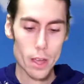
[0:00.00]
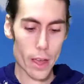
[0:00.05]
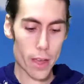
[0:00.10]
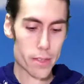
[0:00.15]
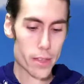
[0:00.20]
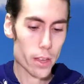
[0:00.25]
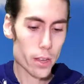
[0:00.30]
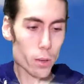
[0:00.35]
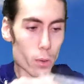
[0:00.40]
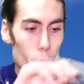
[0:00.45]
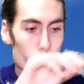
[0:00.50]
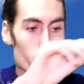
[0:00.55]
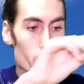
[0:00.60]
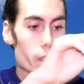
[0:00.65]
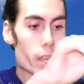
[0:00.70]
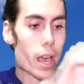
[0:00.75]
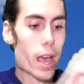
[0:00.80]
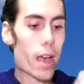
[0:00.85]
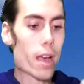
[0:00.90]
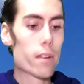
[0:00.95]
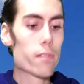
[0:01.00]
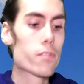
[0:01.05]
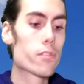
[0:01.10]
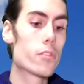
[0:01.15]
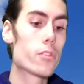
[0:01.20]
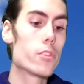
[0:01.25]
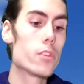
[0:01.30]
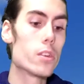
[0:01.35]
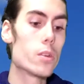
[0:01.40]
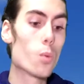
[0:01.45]
And then we have
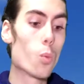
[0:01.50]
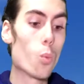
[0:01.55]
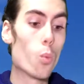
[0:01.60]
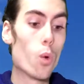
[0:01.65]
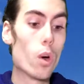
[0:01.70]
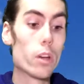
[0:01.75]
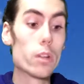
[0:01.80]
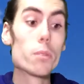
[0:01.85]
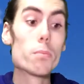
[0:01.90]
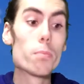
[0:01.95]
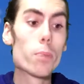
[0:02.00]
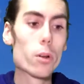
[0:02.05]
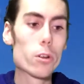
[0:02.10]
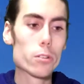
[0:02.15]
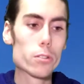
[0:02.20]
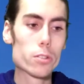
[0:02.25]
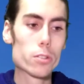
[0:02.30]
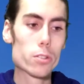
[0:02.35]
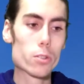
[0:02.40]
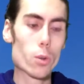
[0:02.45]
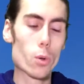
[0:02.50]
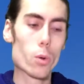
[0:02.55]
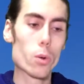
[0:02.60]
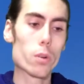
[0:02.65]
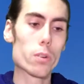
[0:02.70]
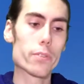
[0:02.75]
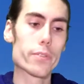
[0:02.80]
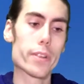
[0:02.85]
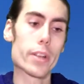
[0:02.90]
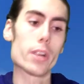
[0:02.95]
the 1 per
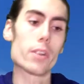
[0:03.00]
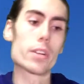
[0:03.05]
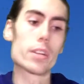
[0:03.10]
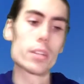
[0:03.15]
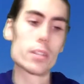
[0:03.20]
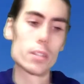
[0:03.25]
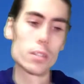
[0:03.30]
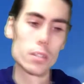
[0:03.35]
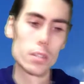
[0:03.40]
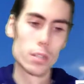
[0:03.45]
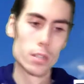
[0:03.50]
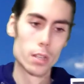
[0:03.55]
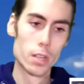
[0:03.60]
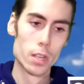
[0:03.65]
store variant.